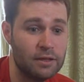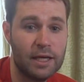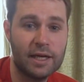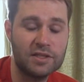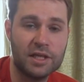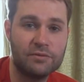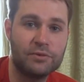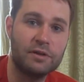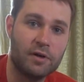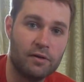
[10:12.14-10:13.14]
And like I
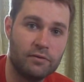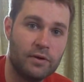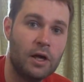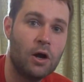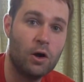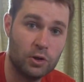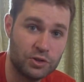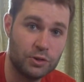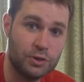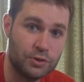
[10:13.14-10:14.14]
said, free valve
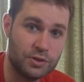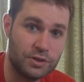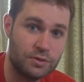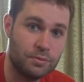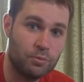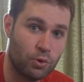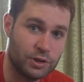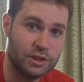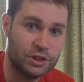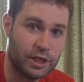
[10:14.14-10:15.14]
also uses
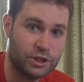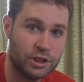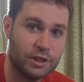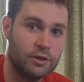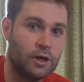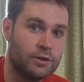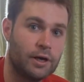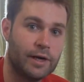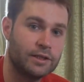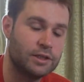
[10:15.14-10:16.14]
port injection and
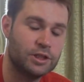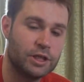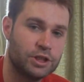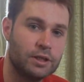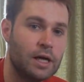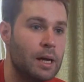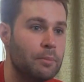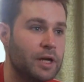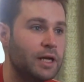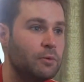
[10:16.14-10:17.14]
not direct injection.
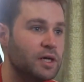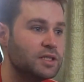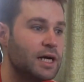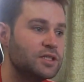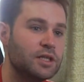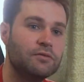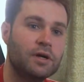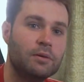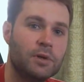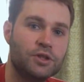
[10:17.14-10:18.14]
But anyways, guys,
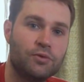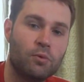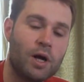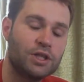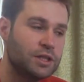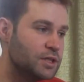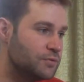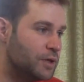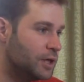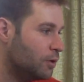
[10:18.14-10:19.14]
thank you very much for
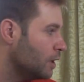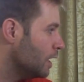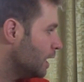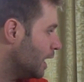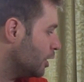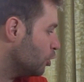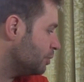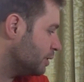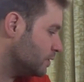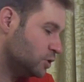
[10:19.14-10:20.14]
watching this video. I
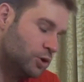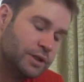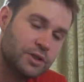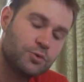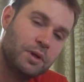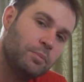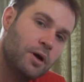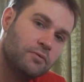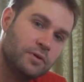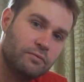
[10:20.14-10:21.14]
hope you enjoyed this
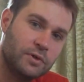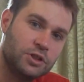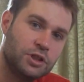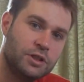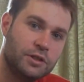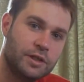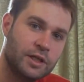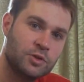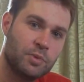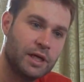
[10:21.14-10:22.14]
rip-off of
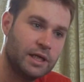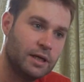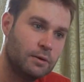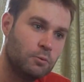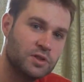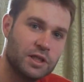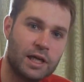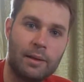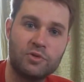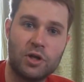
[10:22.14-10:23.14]
engineering explained. And
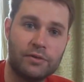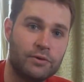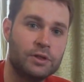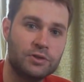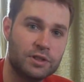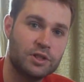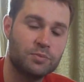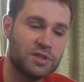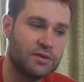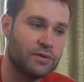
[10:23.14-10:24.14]
once again, I'm sorry for
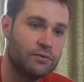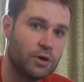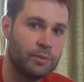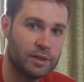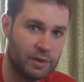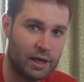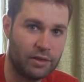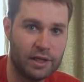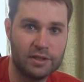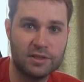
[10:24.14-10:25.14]
using this specific format,
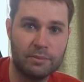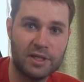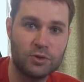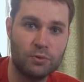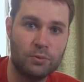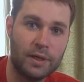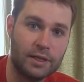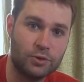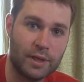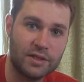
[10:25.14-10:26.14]
but I think it's the best to
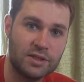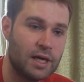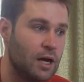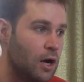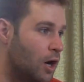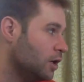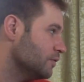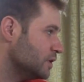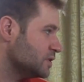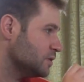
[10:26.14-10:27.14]
address
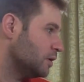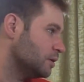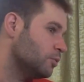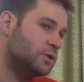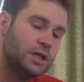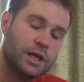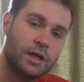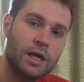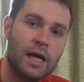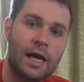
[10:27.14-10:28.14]
all of this on the
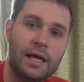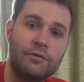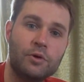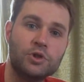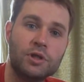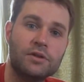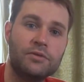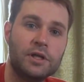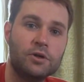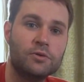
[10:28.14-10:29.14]
MultiAir. If you
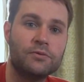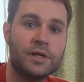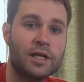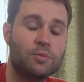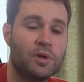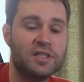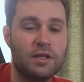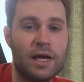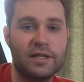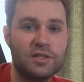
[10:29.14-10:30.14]
enjoyed the video, don't forget to
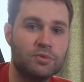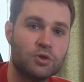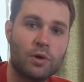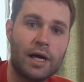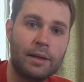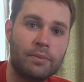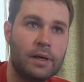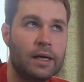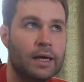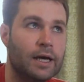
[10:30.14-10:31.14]
press like,
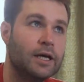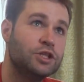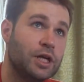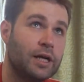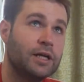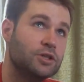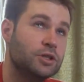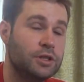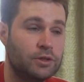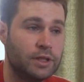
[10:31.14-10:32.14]
subscribe, check
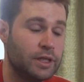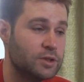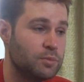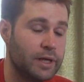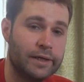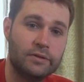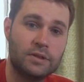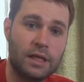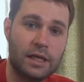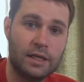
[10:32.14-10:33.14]
Engineering
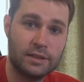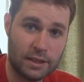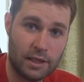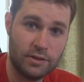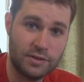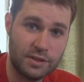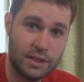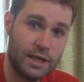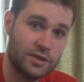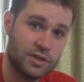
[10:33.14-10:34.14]
Explained, and I'll
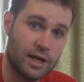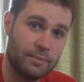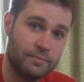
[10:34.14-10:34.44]
see you next